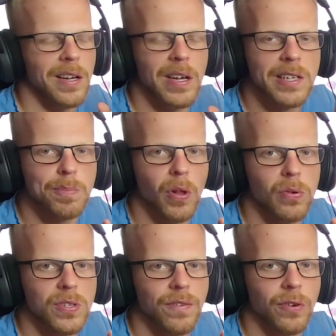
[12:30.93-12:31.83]

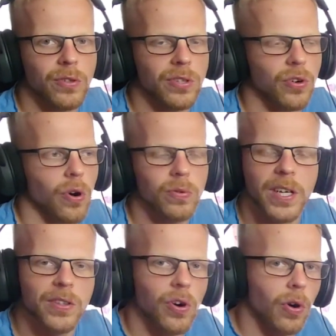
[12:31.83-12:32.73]
explosive onto a drone,
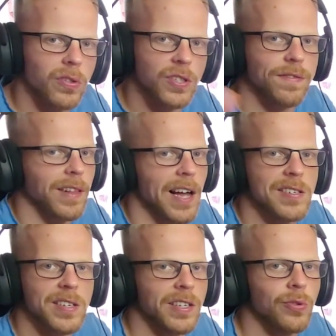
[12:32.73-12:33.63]
and drone just
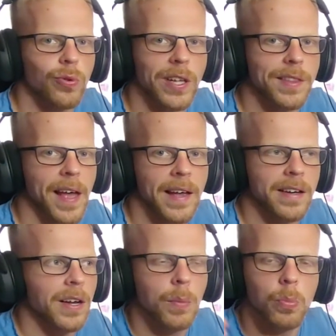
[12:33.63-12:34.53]
flies into a
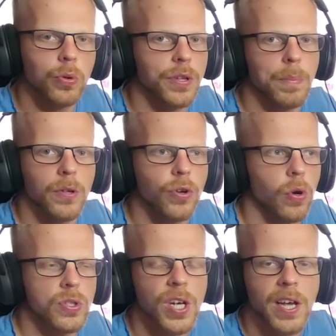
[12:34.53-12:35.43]
tank, multiple
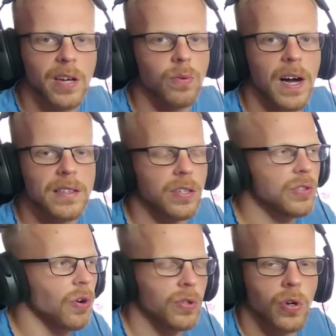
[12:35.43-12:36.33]
drones. And what? A
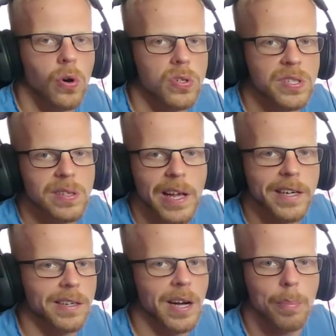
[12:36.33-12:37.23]
drone costs
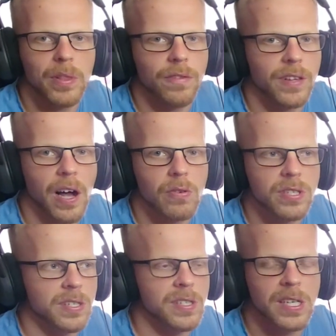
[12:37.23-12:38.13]
like a couple of
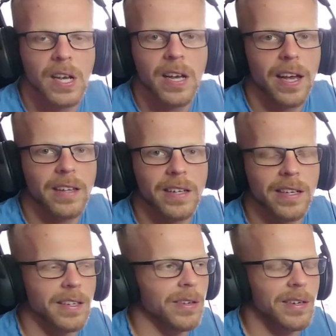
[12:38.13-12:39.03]
thousands, and
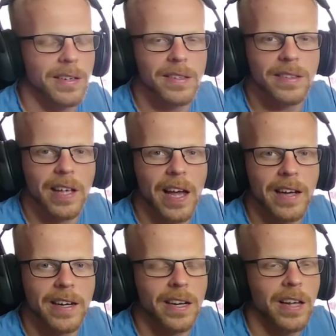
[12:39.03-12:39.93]
a
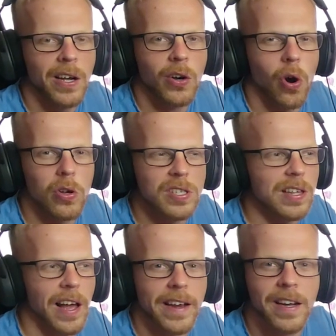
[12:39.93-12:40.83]
tank costs
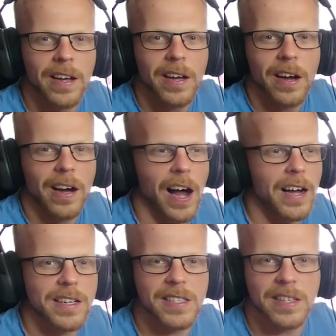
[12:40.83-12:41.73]
like
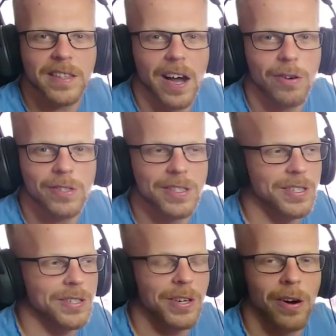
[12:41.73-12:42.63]
hundreds and
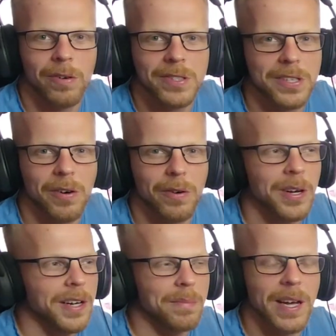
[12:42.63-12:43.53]
thousands, you know. So
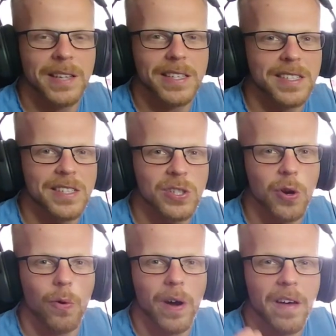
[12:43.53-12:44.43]
man, this is
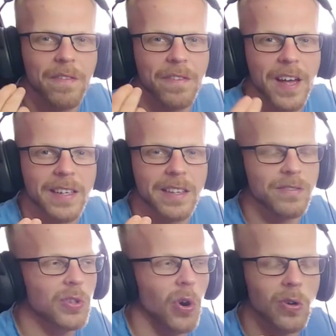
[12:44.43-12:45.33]
so
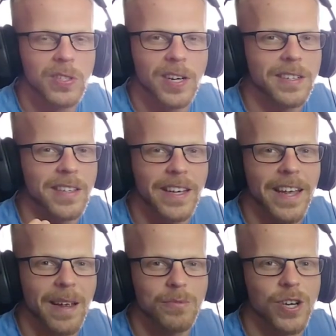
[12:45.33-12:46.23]
effective. Drones are the
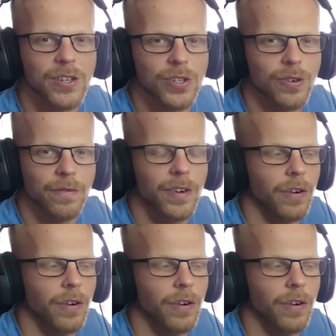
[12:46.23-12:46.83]
game changer of